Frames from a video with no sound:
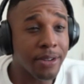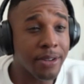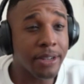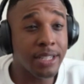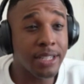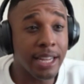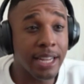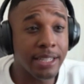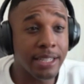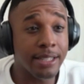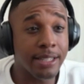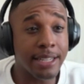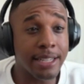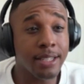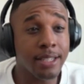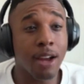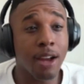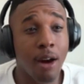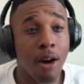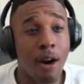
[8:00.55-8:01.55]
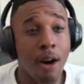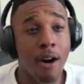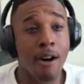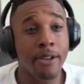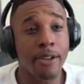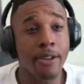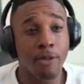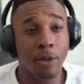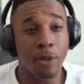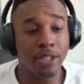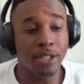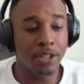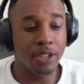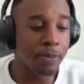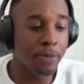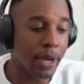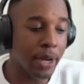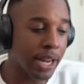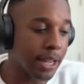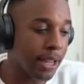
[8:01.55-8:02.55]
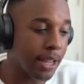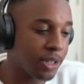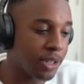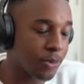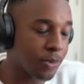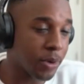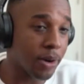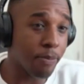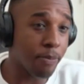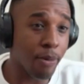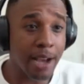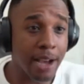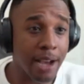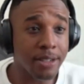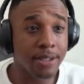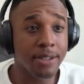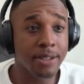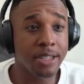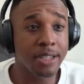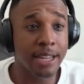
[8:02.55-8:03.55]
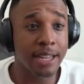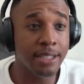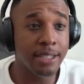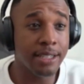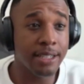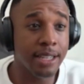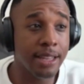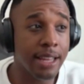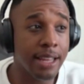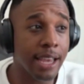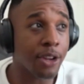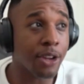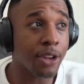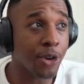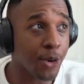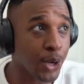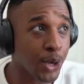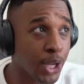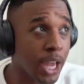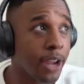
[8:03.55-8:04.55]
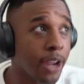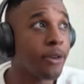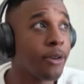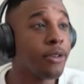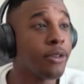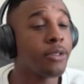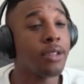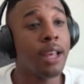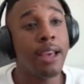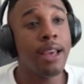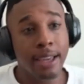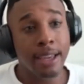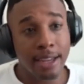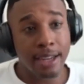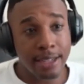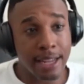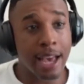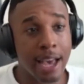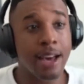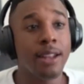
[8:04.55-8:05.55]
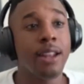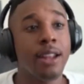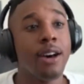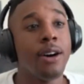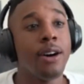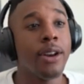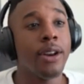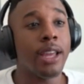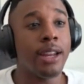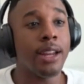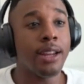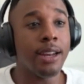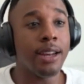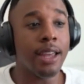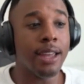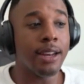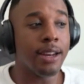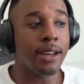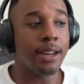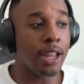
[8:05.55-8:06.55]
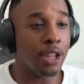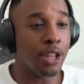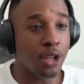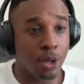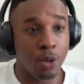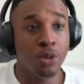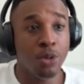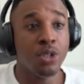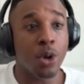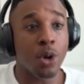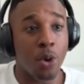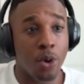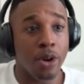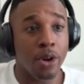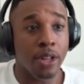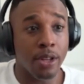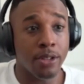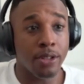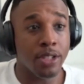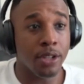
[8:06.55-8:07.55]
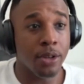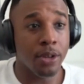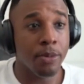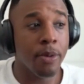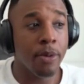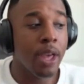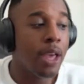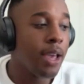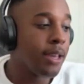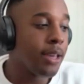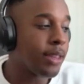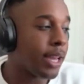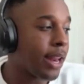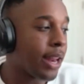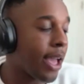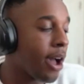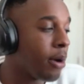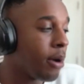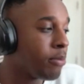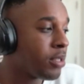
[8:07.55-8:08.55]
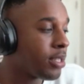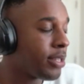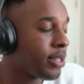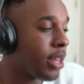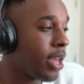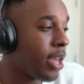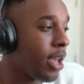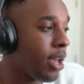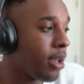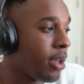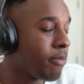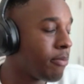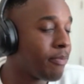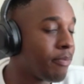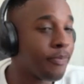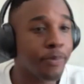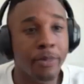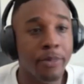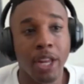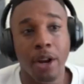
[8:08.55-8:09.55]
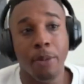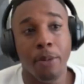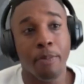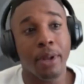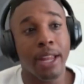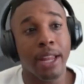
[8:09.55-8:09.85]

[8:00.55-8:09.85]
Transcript: browser extension. That's the heart of what TubeBuddy is. We're a browser extension that creators can download and use on YouTube that helps them,